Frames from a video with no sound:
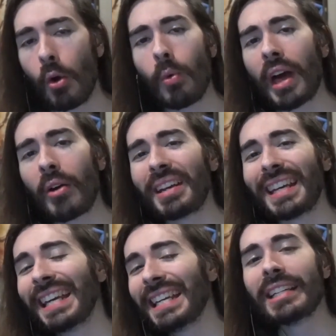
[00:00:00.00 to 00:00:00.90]
without
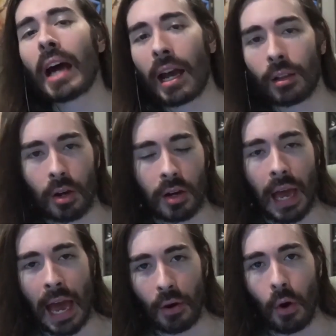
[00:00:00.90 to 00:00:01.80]
any dialogue
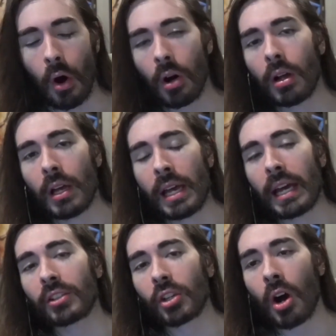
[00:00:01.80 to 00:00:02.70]
at all,
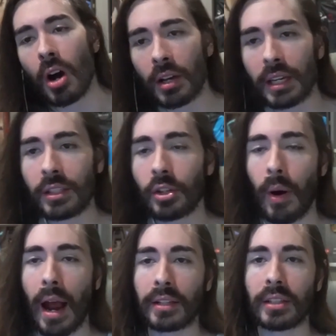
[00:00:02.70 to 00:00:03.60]
and it's Kong
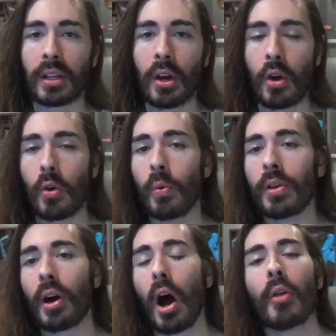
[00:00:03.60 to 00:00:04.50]
interacting
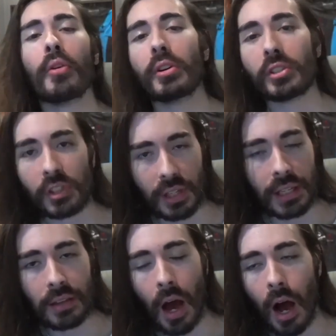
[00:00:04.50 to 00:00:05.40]
with others
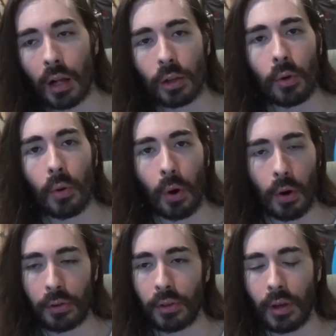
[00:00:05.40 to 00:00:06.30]
in Hollow
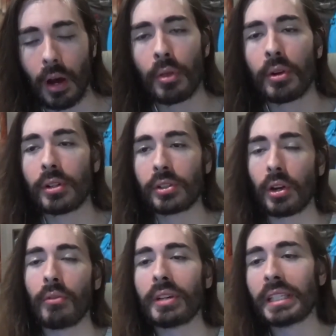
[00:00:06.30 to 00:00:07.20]
Earth, others
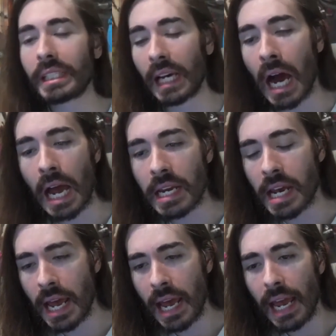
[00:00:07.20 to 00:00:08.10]
of his kind,
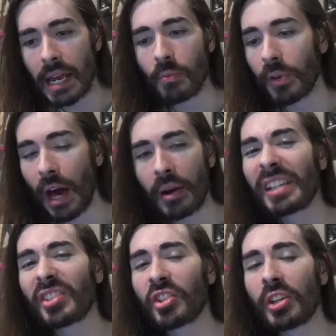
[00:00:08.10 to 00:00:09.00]
and without a
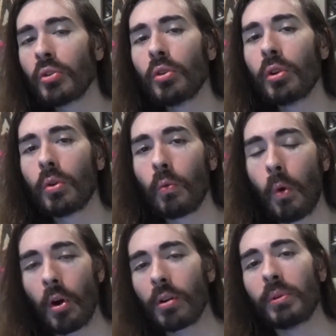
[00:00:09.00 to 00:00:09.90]
single
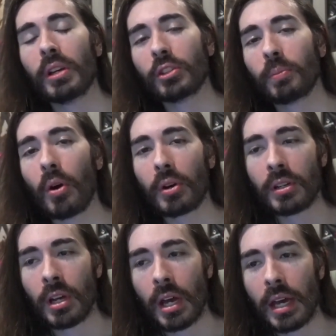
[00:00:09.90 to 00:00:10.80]
word being
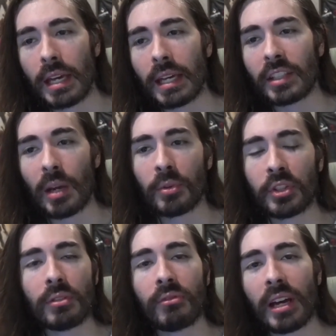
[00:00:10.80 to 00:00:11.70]
spoken, it's able to
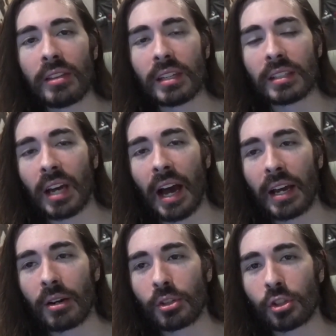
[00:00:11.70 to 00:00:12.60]
convey the
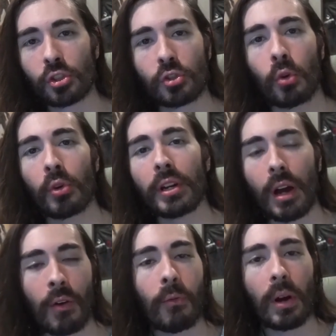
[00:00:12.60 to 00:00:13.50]
entire story
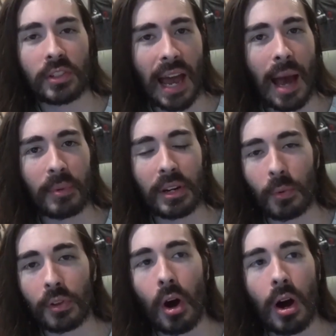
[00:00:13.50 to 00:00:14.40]
of what's happening
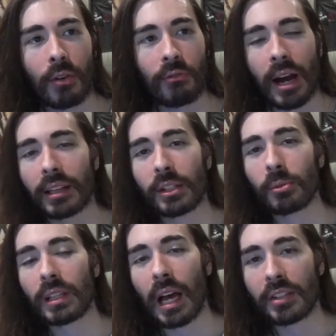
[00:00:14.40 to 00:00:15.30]
with Kong finally
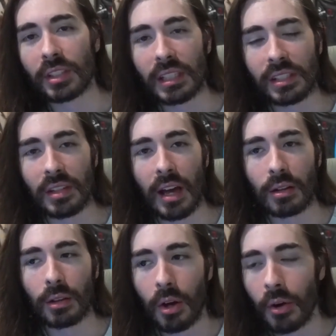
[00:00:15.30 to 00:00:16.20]
realizing he's not
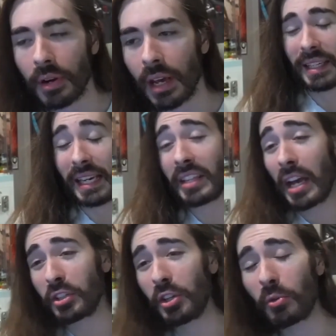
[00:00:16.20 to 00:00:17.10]
alone. It's
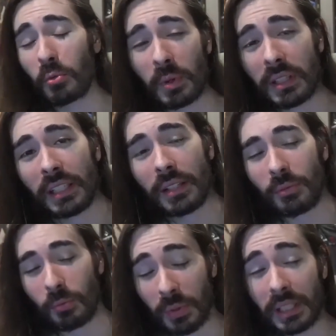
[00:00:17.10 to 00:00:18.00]
actually a really,
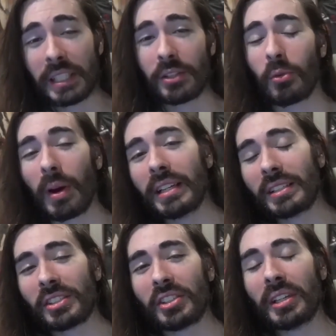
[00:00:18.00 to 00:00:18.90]
really great
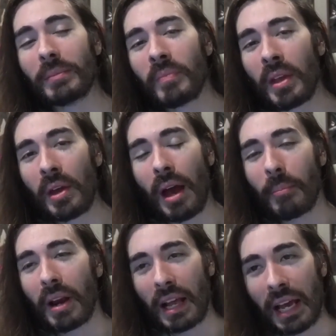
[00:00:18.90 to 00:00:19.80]
scene,
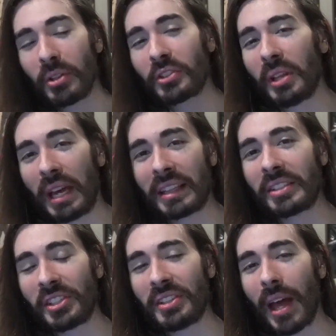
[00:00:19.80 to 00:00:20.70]
but I also like the
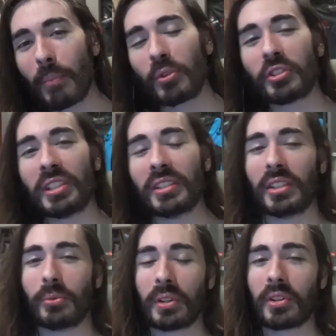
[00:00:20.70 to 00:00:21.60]
scene that precedes
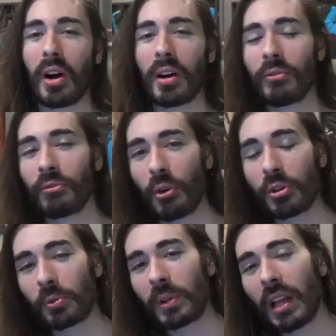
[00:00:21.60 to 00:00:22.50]
it when Kong
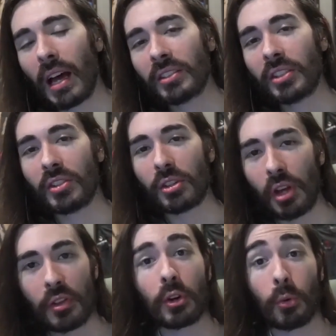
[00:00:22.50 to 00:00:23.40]
first realizes there's
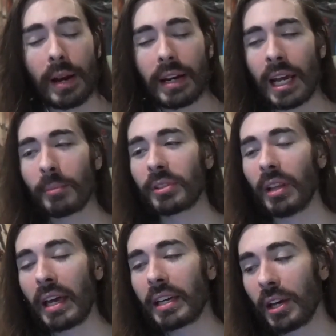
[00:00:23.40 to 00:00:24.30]
other great apes
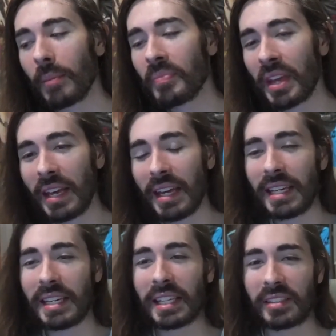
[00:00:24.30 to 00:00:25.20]
like him.
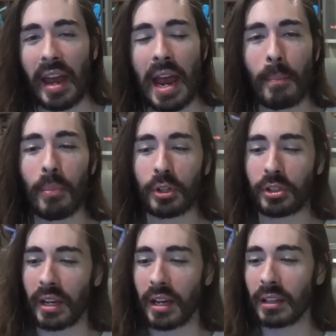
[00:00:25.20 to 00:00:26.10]
He gets
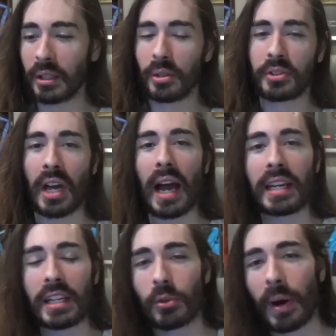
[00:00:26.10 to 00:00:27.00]
ambushed like a little
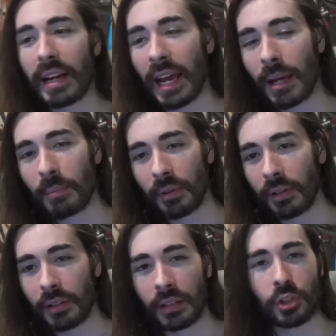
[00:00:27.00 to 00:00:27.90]
tiny great ape,
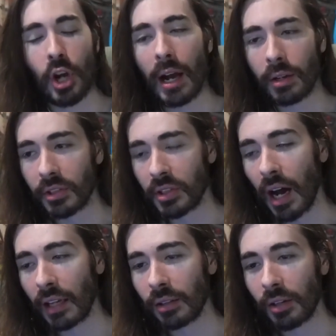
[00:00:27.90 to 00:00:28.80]
a, child, a
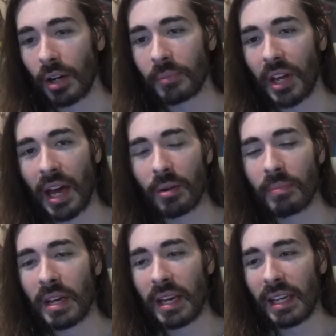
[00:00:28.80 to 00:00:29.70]
toddler comes at
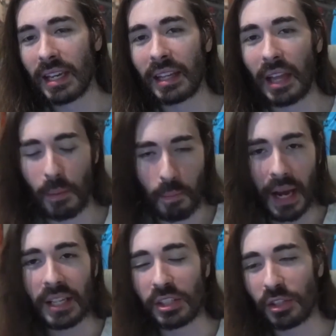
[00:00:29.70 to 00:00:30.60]
him and like
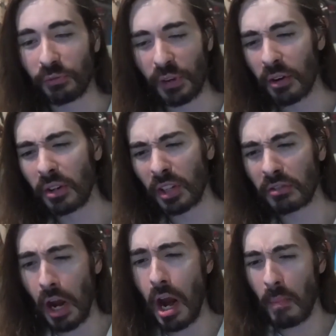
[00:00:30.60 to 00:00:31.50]
bites his finger and he's like,
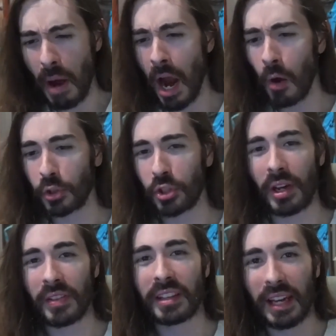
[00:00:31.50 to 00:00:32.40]
damn, ouch!
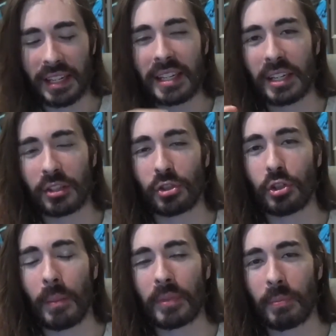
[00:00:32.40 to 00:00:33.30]
And then like he gets
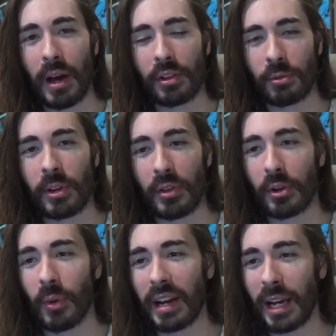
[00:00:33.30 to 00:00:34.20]
jumped by three other
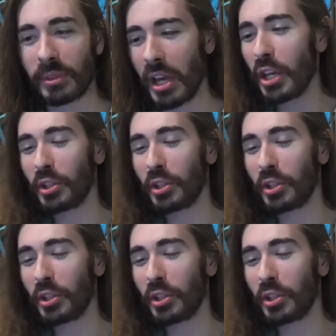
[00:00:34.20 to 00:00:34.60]
great apes. So